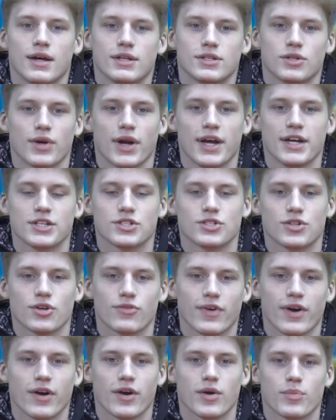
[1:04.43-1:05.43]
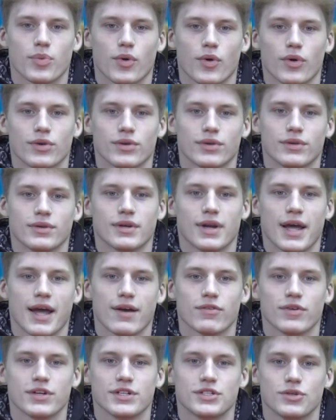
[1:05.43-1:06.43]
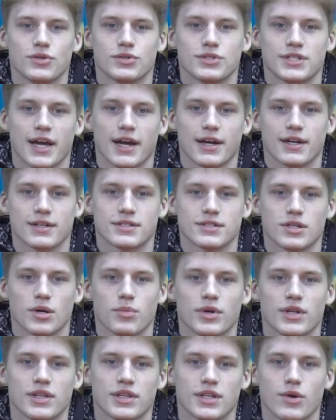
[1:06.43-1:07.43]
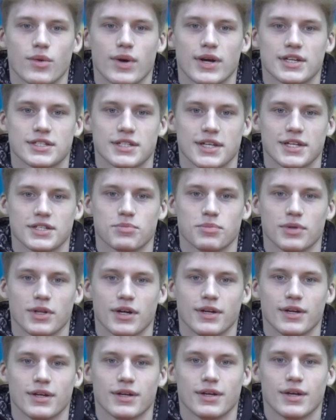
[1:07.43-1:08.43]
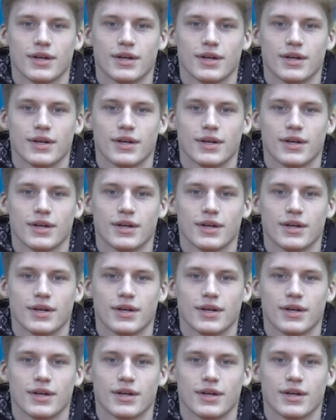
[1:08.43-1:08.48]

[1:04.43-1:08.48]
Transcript: Donations are very important. Every two seconds, someone in the U.S. needs blood.